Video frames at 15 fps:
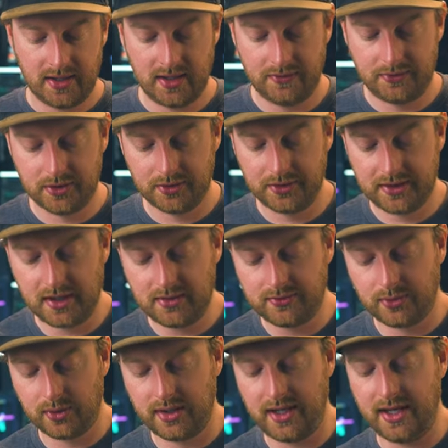If you're looking
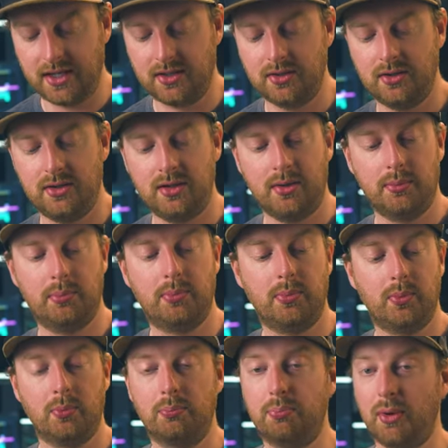for a good
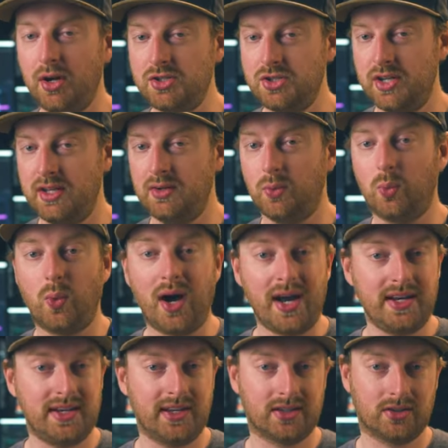budget
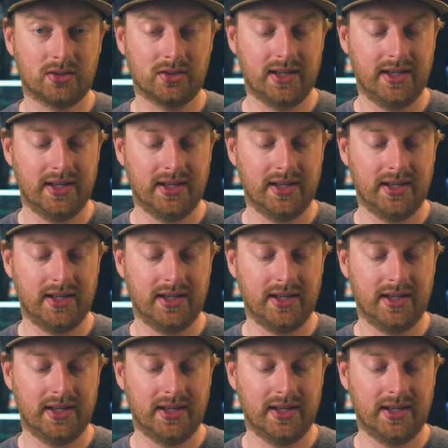wide angle